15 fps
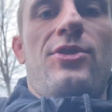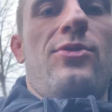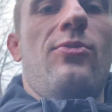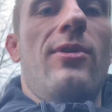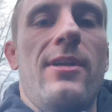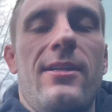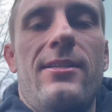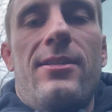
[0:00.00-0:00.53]

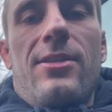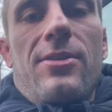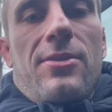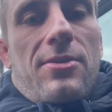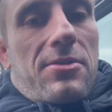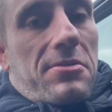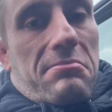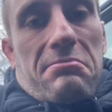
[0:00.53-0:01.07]
wanted
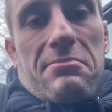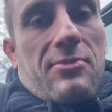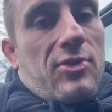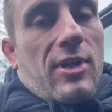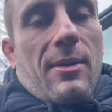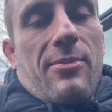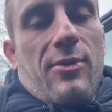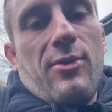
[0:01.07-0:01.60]
to
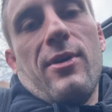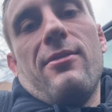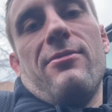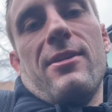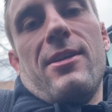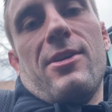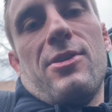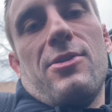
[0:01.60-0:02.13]
drop a quick
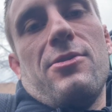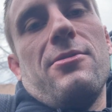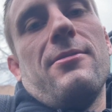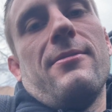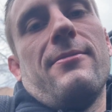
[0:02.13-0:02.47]
video